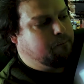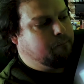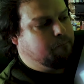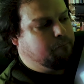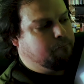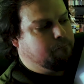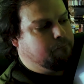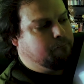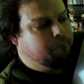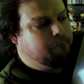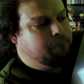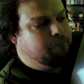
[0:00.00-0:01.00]

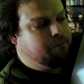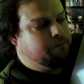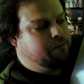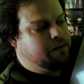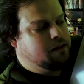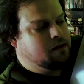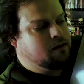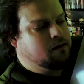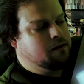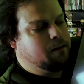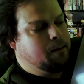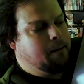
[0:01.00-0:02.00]

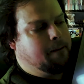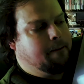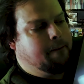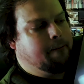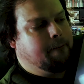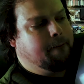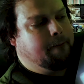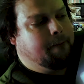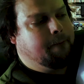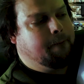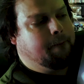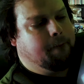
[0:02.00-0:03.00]

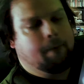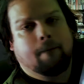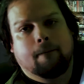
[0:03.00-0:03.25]
(silence)